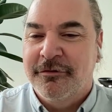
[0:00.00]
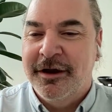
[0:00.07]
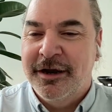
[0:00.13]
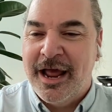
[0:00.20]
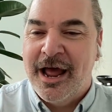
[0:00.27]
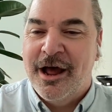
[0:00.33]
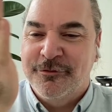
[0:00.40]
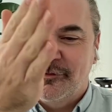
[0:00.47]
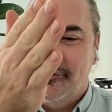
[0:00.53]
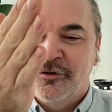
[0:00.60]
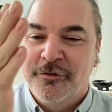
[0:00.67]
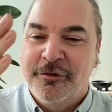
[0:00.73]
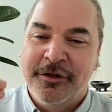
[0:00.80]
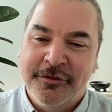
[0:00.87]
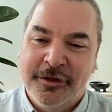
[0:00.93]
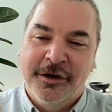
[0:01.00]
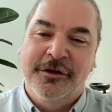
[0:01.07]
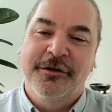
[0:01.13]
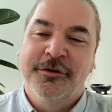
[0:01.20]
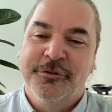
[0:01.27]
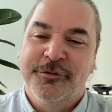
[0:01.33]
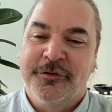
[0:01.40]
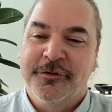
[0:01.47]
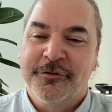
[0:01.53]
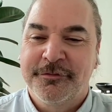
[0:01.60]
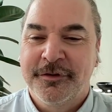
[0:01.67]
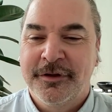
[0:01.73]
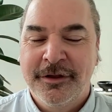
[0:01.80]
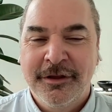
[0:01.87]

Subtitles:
right? How to, and then inclusive.